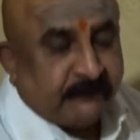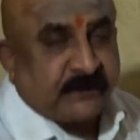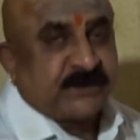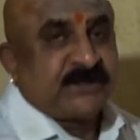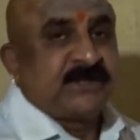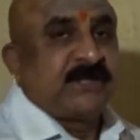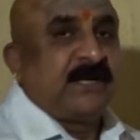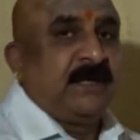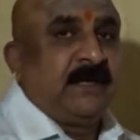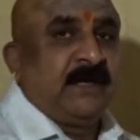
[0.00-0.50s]

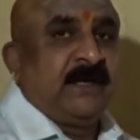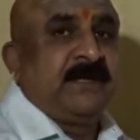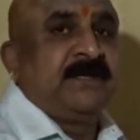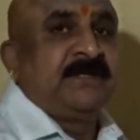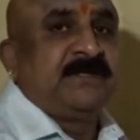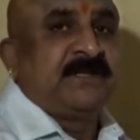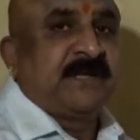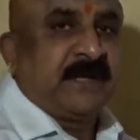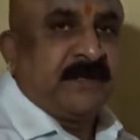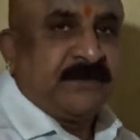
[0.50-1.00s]
First child
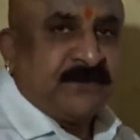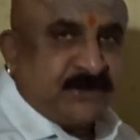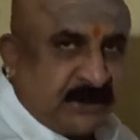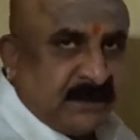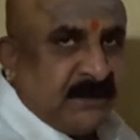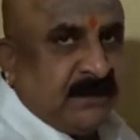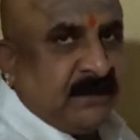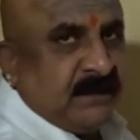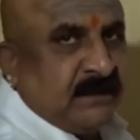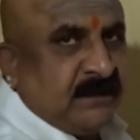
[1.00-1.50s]
and the second
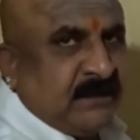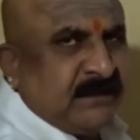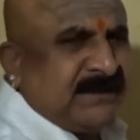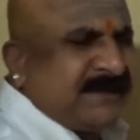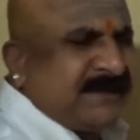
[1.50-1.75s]
child.